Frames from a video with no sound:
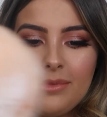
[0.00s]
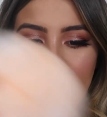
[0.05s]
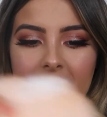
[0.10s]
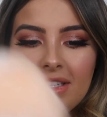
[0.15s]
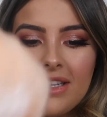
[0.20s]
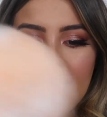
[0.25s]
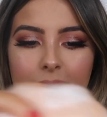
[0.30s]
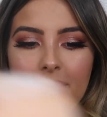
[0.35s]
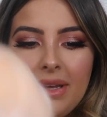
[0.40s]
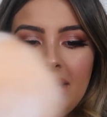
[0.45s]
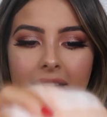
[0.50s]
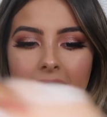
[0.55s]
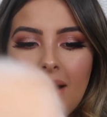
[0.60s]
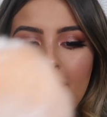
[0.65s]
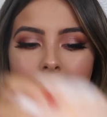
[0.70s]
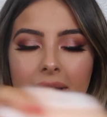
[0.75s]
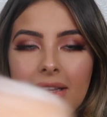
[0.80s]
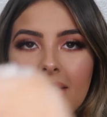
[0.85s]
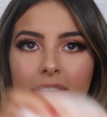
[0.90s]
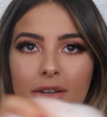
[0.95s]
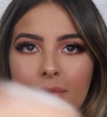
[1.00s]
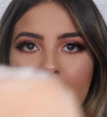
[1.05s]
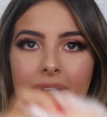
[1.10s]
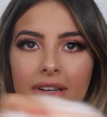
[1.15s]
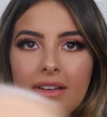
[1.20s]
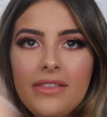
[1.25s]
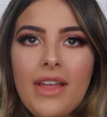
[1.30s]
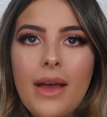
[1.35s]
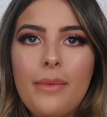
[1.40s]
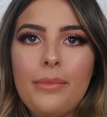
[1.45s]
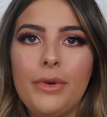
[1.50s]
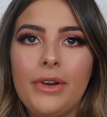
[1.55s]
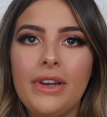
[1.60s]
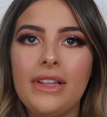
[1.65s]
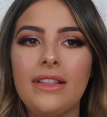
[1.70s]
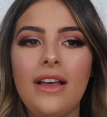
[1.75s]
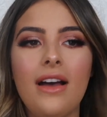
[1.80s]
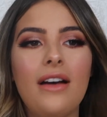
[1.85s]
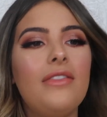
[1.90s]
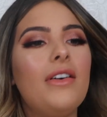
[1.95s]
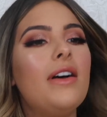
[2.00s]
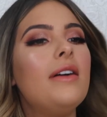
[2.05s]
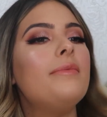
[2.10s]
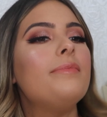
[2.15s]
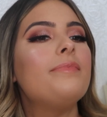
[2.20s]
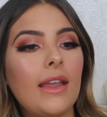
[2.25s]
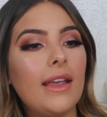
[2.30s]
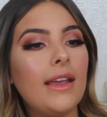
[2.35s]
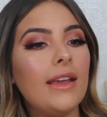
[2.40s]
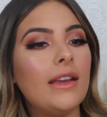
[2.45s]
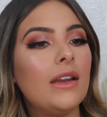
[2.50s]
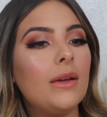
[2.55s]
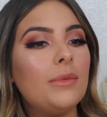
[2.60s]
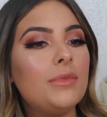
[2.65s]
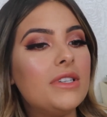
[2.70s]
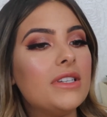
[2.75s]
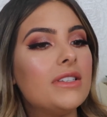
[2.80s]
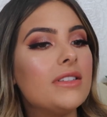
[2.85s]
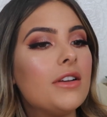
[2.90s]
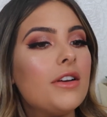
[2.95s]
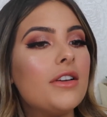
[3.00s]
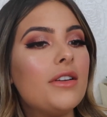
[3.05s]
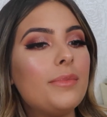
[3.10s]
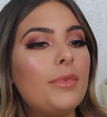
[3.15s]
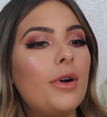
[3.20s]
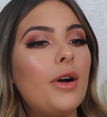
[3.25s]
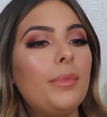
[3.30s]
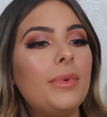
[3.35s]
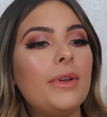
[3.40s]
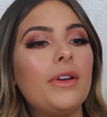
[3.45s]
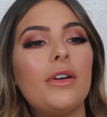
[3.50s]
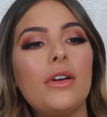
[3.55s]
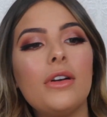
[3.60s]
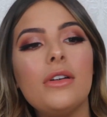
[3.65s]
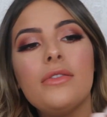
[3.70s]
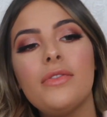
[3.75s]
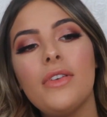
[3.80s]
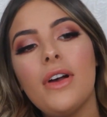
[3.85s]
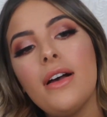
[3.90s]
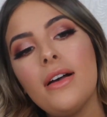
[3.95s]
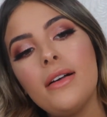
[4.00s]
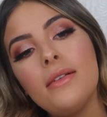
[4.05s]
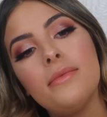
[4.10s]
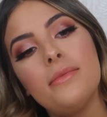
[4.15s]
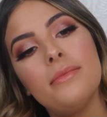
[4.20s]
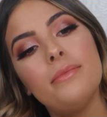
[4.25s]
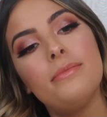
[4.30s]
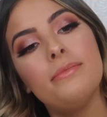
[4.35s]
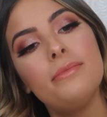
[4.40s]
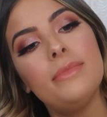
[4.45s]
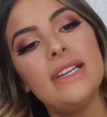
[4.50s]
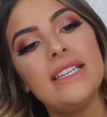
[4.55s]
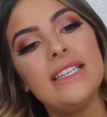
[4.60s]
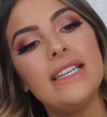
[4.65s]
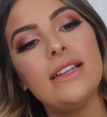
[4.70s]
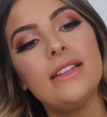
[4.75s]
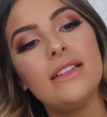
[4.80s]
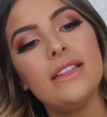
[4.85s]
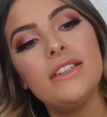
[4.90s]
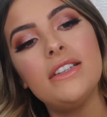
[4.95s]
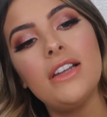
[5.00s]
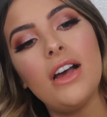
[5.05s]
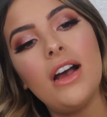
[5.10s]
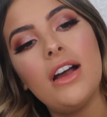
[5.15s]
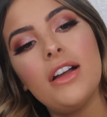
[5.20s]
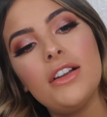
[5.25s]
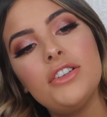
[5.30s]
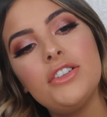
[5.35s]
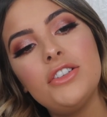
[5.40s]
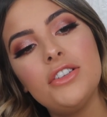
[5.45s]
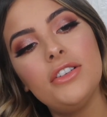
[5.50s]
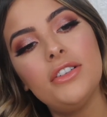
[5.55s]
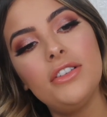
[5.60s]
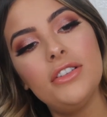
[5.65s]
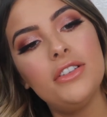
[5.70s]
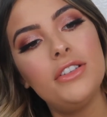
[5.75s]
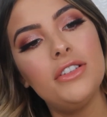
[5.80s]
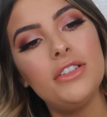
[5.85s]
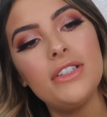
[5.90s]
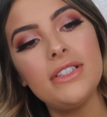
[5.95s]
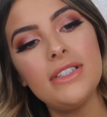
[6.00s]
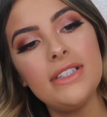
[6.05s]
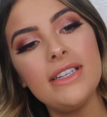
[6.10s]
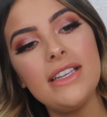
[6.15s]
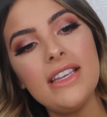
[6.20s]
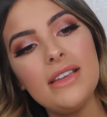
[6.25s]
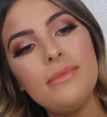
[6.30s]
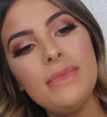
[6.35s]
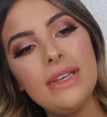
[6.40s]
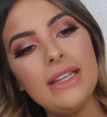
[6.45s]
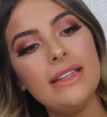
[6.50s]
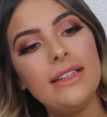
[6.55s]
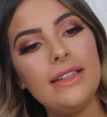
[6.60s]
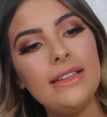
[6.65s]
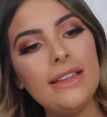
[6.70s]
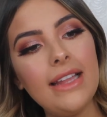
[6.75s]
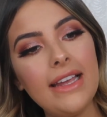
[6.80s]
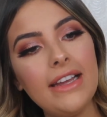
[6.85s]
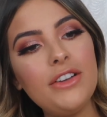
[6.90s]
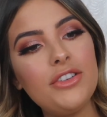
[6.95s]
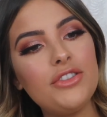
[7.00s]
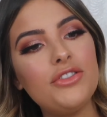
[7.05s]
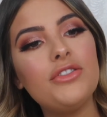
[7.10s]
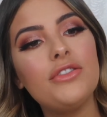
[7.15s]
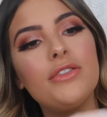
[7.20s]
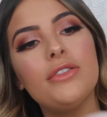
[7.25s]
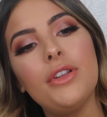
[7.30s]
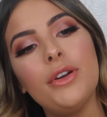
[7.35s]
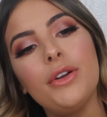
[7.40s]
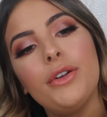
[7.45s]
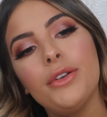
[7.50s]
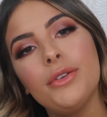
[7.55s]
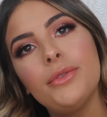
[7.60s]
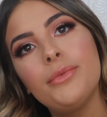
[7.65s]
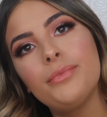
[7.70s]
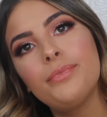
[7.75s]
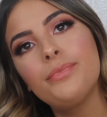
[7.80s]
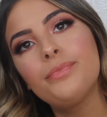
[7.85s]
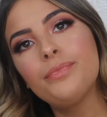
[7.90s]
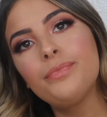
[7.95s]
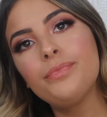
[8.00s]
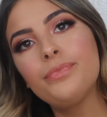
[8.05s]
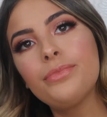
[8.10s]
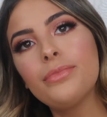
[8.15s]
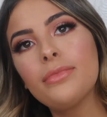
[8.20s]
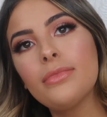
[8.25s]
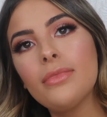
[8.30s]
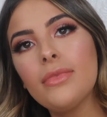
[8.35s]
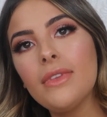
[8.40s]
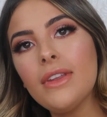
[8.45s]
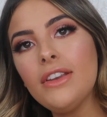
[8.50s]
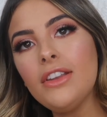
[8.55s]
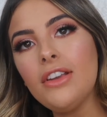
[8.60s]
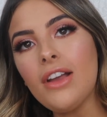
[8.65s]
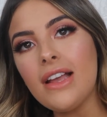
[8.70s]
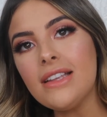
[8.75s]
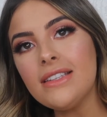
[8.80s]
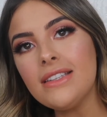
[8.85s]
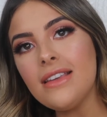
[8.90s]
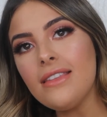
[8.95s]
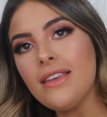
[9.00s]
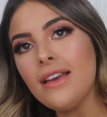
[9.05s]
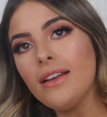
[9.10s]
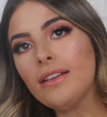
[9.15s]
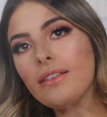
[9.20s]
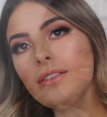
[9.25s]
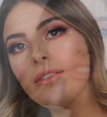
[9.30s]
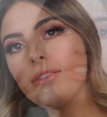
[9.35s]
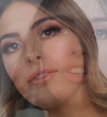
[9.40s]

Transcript: I'm just gonna pick up a little bit of that Body Lava and I'm just gonna pop it over my décolletage just to give me a little extra glow. Can you guys see that?